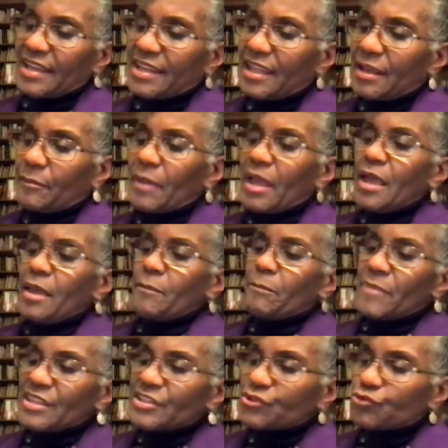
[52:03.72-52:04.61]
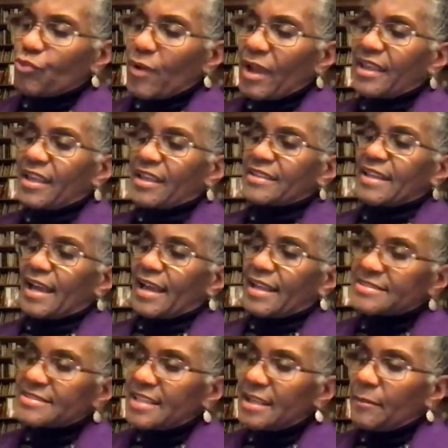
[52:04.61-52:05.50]
him,
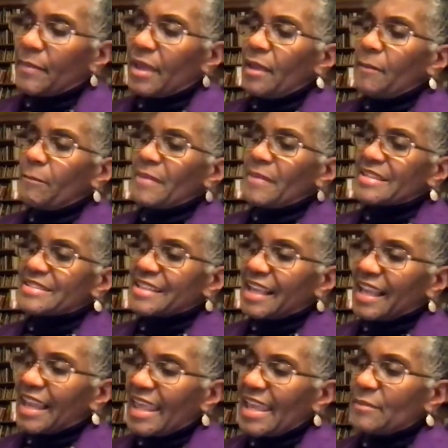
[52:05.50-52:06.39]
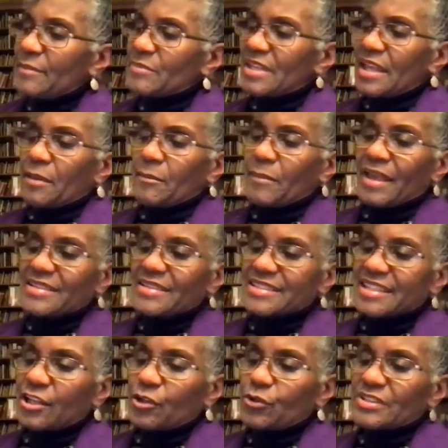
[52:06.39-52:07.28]
misrecognized him, misclaimed him as
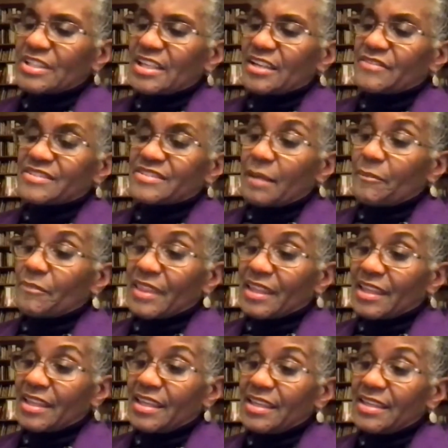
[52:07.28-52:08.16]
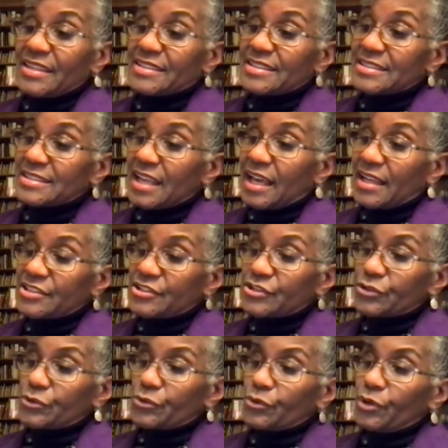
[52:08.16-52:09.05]
guilty of something he did not
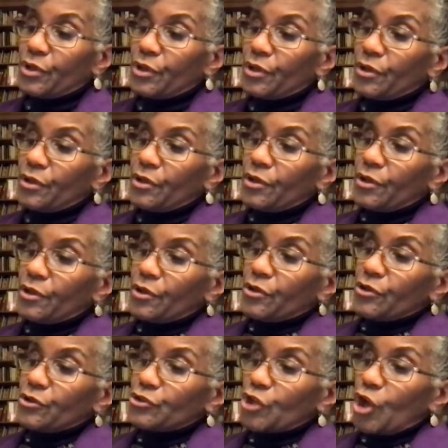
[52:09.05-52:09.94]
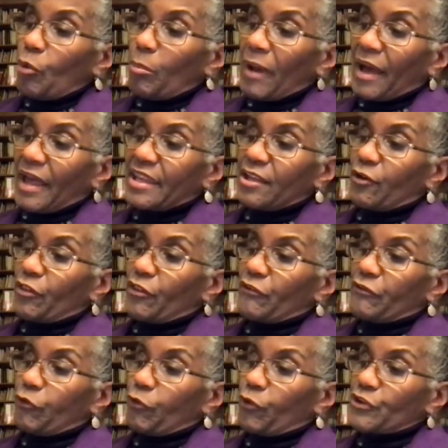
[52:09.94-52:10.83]
do. Nobody on the
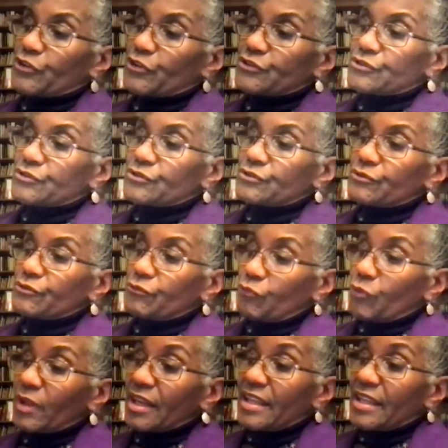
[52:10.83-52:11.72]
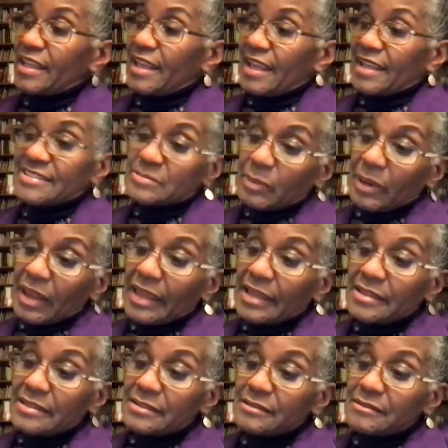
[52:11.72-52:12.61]
force really
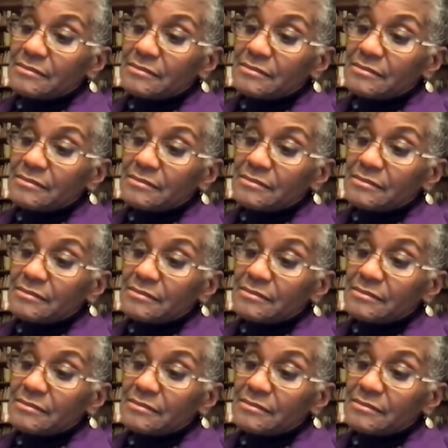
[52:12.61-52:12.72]
explained.